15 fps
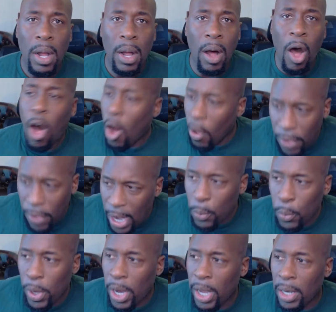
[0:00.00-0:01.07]
all they
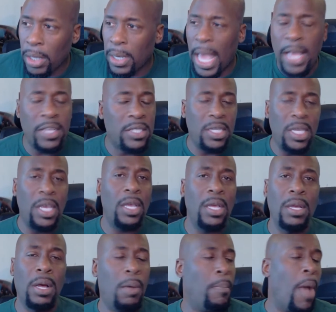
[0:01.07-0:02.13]
want. They can sing
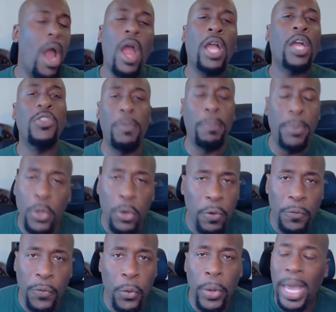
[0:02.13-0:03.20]
America the
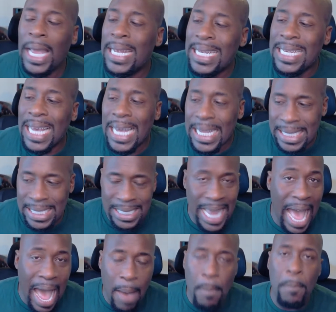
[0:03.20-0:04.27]
Beautiful. It does not